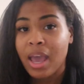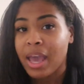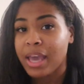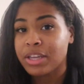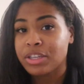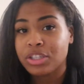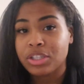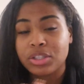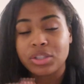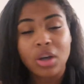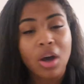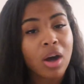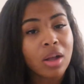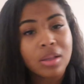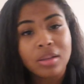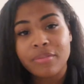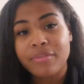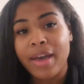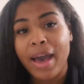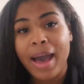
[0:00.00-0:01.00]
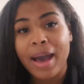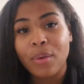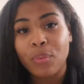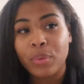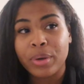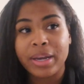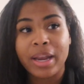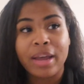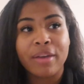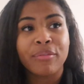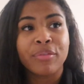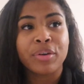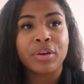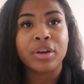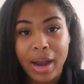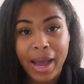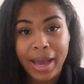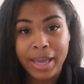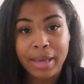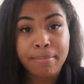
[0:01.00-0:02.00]
and just all of that whenever
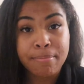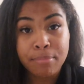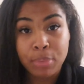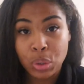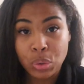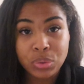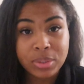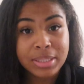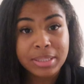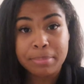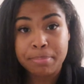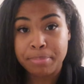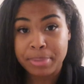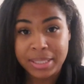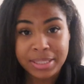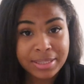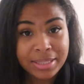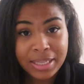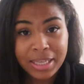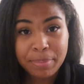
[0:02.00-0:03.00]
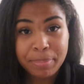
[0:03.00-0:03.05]
I am most busy,